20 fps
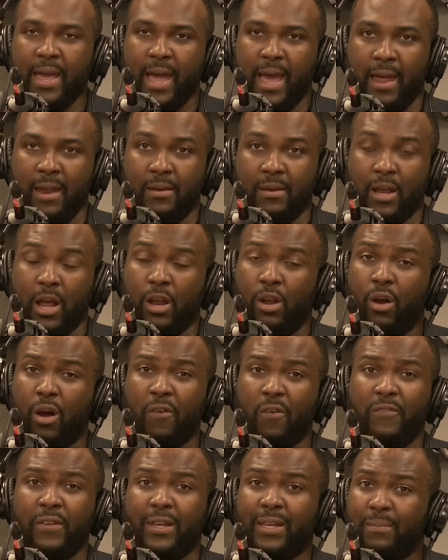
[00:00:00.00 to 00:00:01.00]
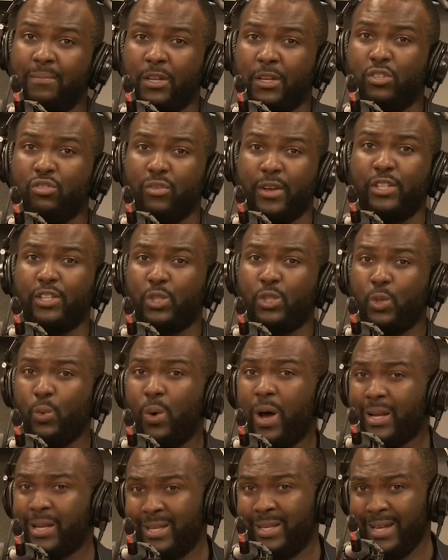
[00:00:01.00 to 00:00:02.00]
And a lot of it yeah. can be traced
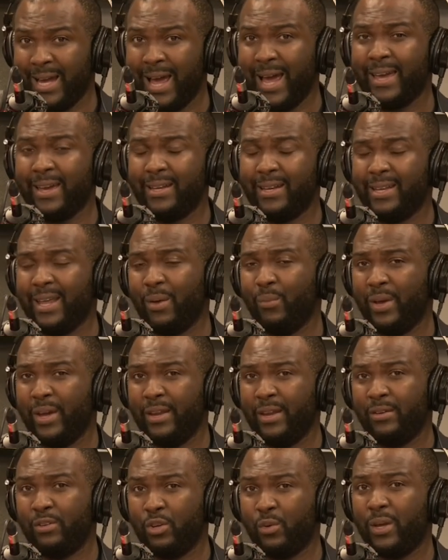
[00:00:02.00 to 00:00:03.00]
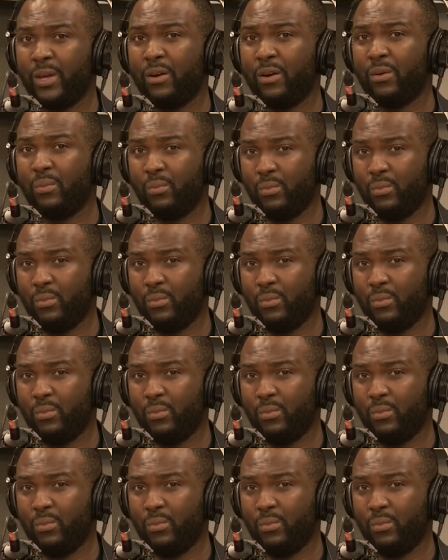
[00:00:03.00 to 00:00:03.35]
to our diet that we're doing,